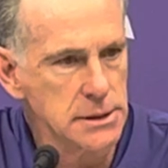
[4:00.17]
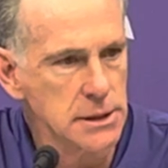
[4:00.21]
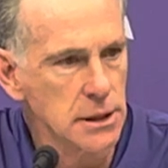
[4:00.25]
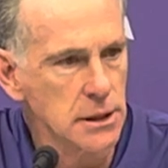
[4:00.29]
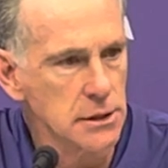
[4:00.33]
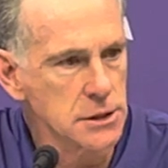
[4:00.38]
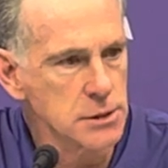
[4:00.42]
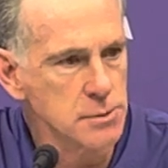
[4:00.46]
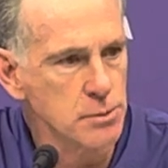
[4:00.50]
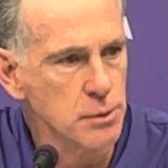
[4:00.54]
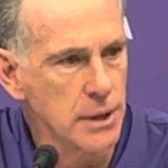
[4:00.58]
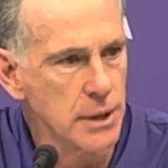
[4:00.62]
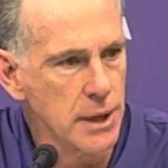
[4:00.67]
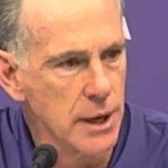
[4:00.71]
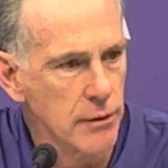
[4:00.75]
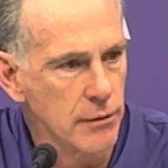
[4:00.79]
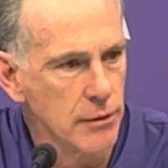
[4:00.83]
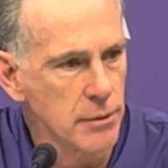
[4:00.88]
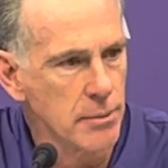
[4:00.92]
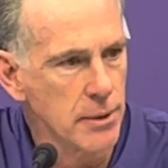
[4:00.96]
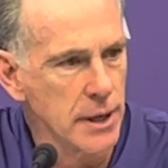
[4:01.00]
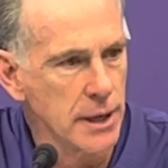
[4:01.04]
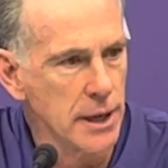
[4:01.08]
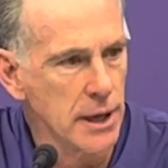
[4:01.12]
you know, just put
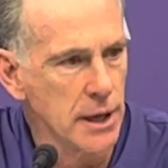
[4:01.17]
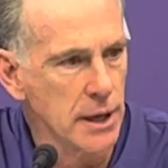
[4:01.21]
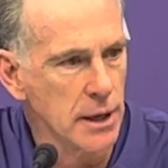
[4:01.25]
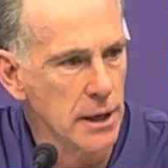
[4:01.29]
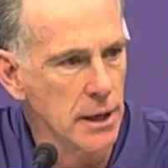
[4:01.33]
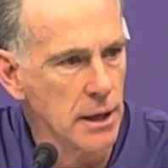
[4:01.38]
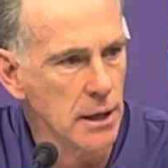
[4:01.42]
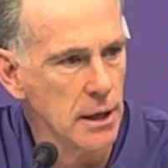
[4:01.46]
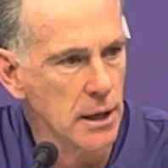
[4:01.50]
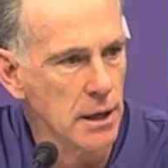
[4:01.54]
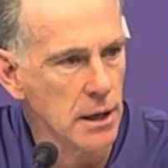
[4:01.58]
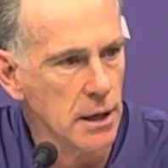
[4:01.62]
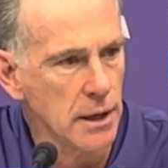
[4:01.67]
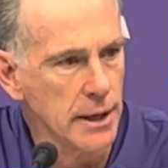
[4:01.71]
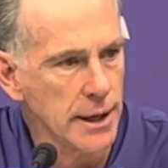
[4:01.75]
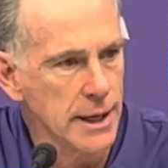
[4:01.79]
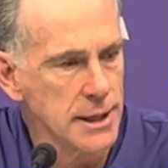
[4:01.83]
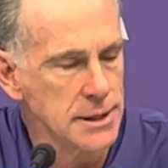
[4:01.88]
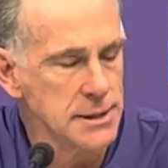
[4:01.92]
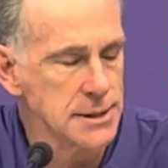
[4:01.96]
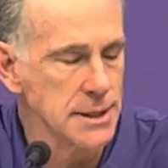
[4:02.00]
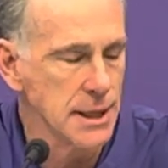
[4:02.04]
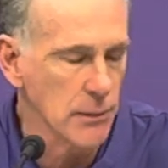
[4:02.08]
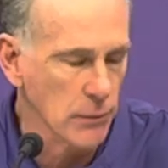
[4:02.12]
everybody on
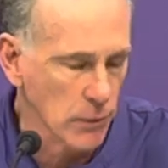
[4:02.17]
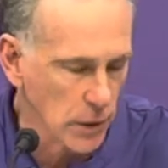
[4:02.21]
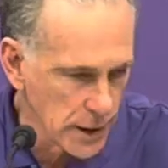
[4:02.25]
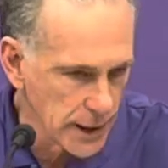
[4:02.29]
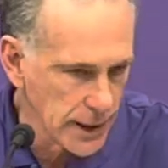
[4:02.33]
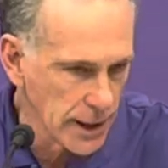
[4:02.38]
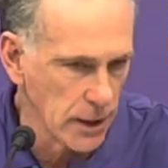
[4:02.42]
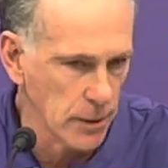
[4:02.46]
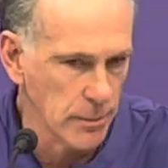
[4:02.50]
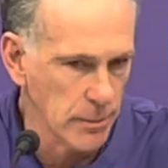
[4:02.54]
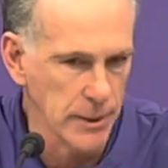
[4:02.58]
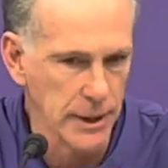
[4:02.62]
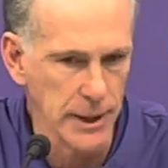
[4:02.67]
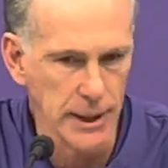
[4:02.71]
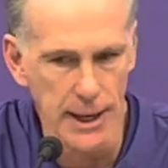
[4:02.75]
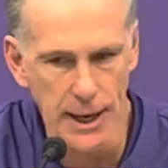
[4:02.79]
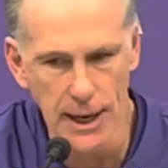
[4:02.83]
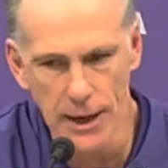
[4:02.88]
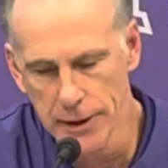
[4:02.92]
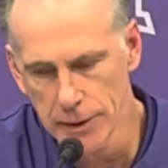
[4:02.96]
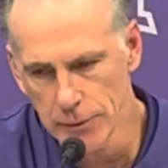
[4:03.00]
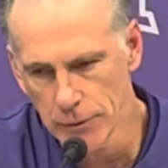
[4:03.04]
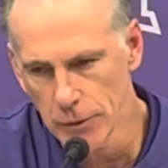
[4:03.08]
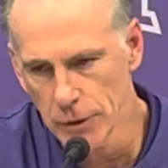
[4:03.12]
it. And then Rondell being
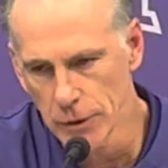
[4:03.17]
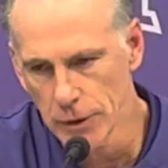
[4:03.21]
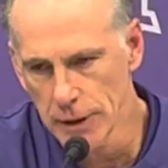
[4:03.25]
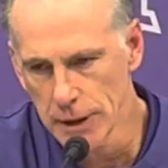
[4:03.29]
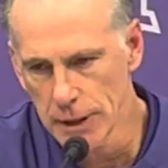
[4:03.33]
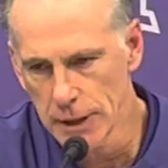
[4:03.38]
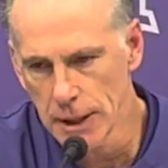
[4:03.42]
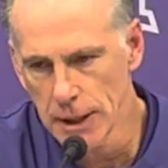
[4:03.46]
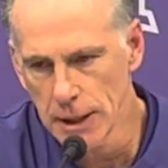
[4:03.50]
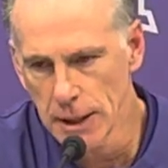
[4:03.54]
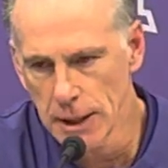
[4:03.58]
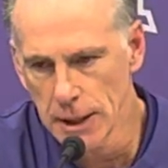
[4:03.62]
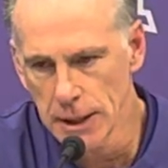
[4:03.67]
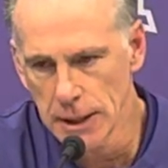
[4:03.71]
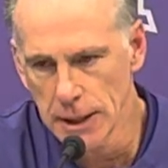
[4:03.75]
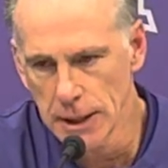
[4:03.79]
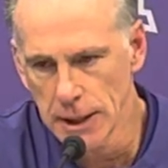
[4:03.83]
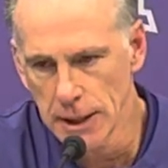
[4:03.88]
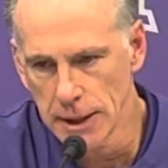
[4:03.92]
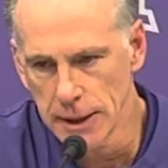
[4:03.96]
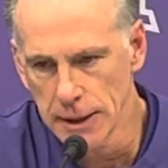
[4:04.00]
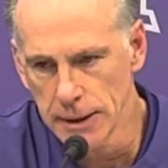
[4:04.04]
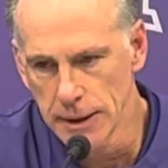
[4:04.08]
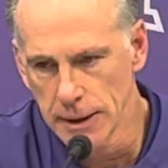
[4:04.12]
out, it really,
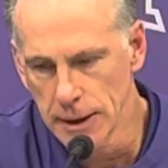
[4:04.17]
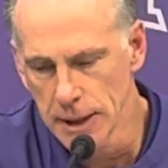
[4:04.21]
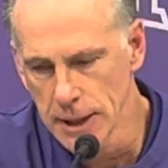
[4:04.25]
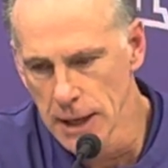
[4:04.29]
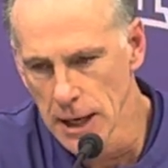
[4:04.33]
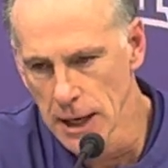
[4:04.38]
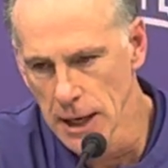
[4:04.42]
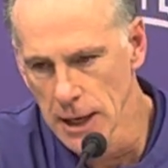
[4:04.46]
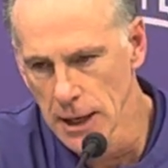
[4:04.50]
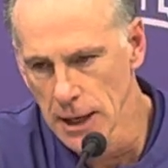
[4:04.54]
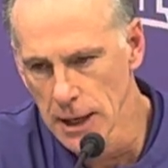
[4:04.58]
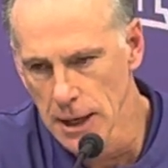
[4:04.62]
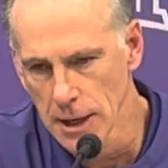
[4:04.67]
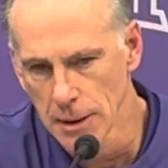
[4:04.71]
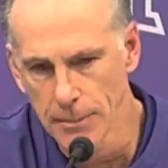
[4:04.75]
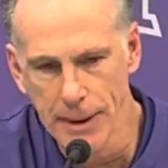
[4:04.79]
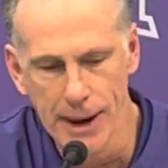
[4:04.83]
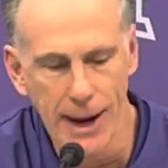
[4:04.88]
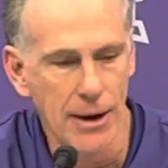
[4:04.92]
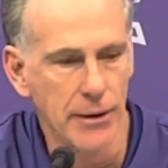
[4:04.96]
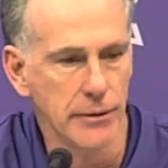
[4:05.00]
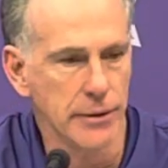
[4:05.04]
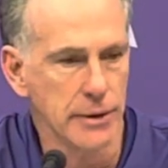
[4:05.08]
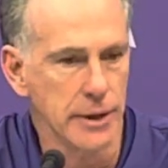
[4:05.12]
it kind of
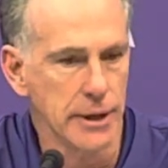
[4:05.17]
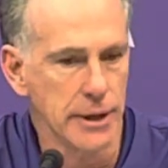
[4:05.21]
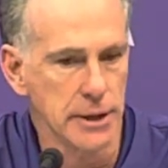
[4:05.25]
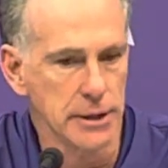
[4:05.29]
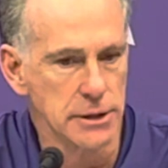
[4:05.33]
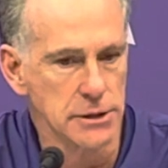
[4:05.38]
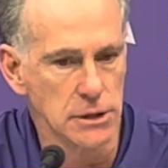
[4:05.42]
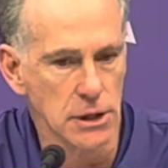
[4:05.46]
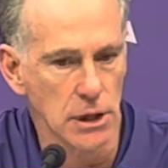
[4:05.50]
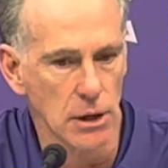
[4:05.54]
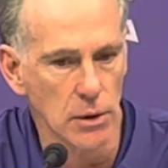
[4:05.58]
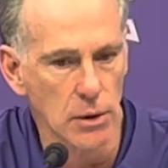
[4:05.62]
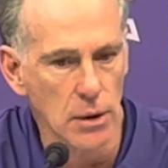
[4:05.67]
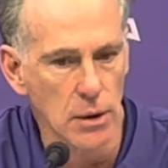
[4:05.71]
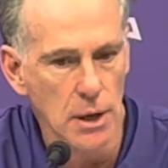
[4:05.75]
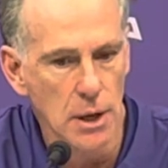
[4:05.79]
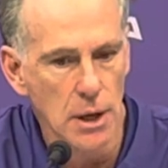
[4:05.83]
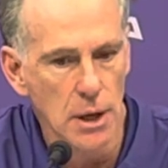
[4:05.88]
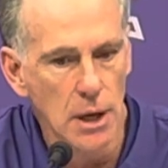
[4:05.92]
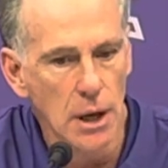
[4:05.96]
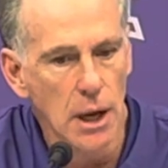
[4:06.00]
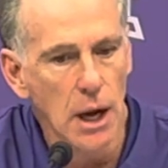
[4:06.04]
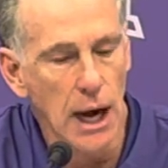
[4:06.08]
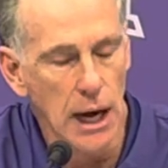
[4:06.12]
compounded it. So
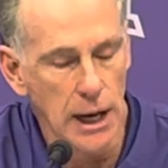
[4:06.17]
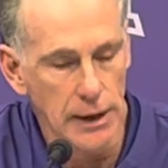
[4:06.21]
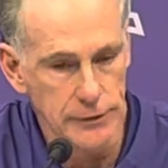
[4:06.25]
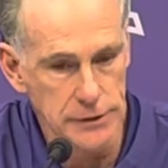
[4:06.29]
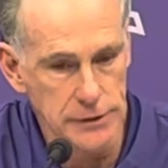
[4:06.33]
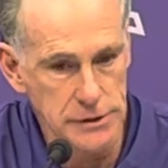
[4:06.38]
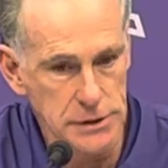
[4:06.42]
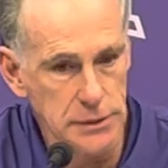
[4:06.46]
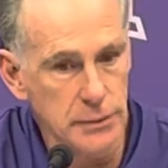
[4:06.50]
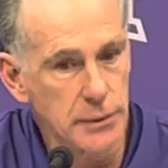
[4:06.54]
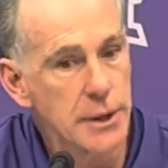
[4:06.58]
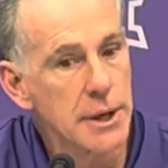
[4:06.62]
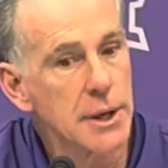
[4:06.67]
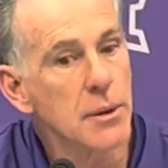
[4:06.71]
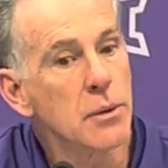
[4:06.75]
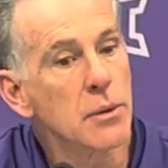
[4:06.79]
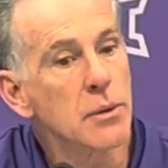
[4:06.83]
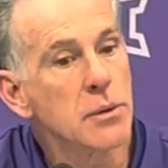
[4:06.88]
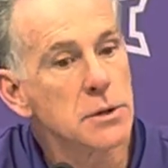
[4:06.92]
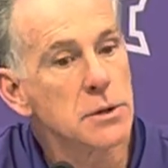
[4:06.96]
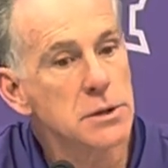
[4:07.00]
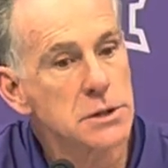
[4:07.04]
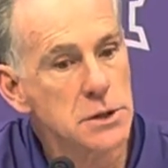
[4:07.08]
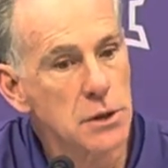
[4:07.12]
obviously we
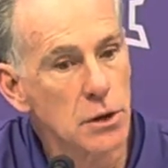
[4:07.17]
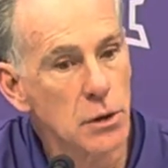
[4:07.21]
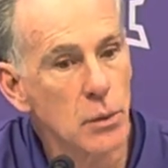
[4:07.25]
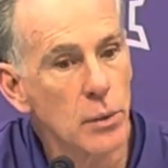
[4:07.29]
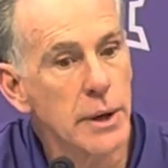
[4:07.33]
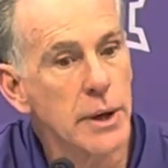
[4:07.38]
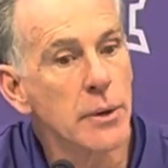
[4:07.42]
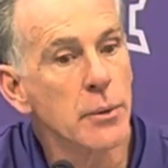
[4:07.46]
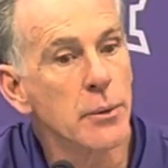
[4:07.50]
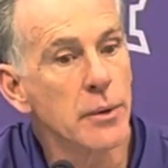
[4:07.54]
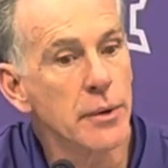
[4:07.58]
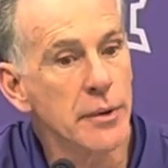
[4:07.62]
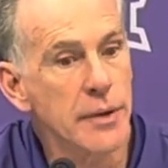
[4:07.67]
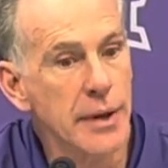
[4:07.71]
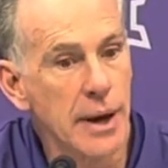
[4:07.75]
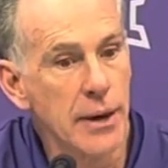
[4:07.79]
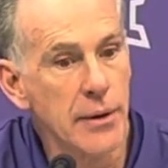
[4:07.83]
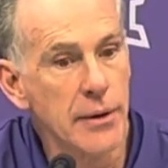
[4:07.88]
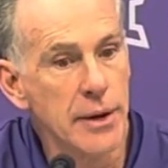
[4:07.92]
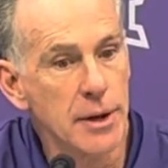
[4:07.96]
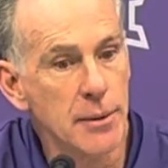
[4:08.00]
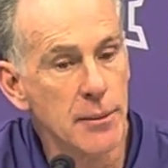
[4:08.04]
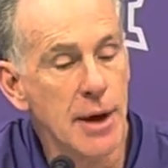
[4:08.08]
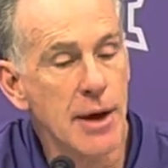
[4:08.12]
can still win
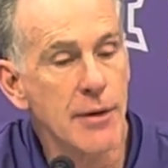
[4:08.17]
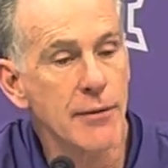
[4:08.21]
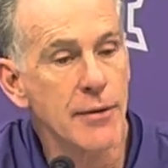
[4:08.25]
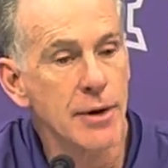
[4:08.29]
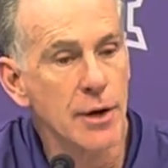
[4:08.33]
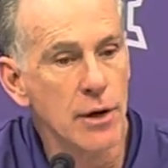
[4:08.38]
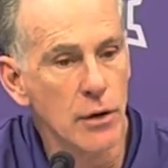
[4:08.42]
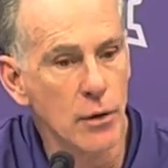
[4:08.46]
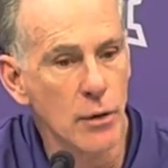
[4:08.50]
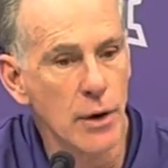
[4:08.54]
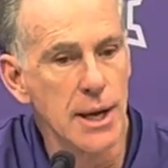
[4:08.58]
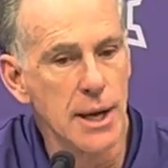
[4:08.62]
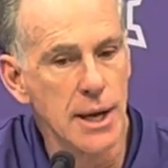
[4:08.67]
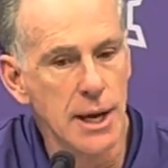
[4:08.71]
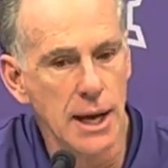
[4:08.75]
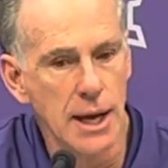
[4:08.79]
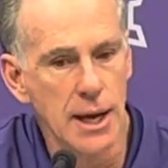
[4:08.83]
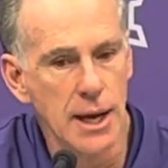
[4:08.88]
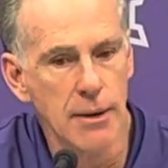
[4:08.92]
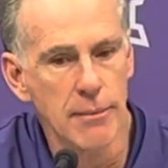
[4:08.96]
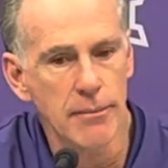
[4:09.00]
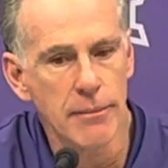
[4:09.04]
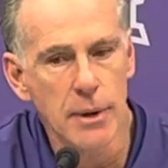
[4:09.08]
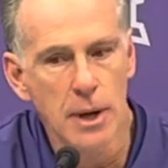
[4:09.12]
without him having a great
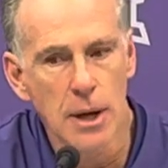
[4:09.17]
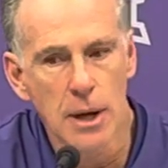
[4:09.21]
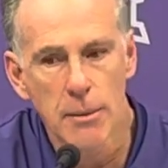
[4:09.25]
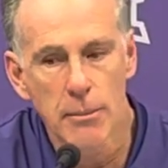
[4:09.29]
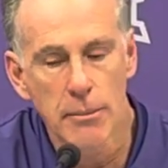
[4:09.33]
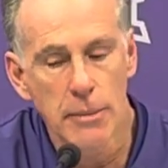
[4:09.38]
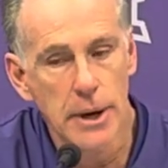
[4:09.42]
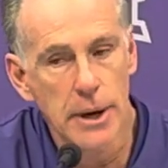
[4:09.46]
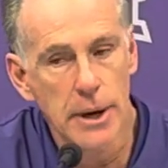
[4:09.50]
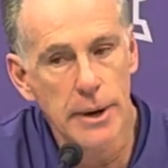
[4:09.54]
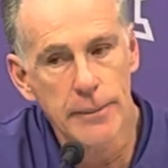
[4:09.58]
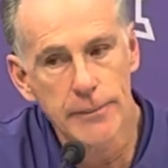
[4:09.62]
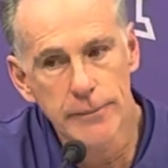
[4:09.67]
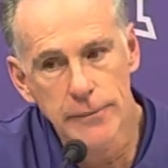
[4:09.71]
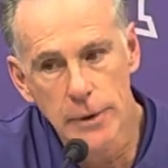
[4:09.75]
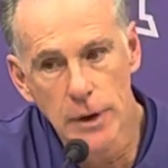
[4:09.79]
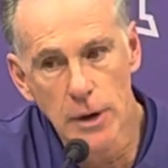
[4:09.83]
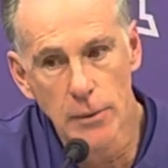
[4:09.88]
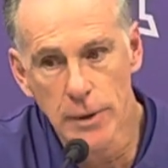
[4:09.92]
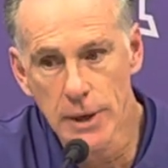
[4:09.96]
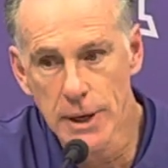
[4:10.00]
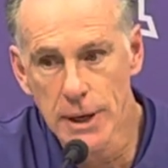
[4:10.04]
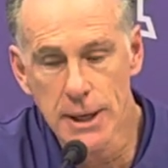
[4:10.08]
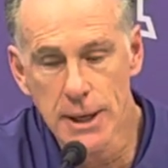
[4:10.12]
game, but, you
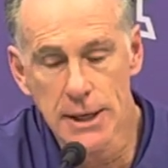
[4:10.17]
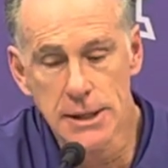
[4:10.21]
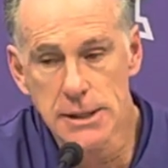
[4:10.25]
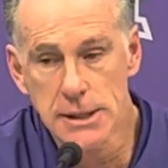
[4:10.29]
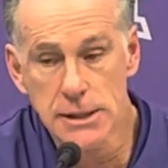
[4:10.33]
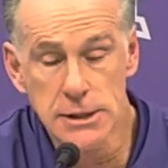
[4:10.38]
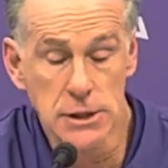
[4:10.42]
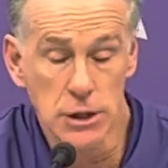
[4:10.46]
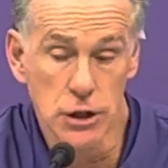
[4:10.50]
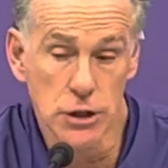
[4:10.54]
know, he's a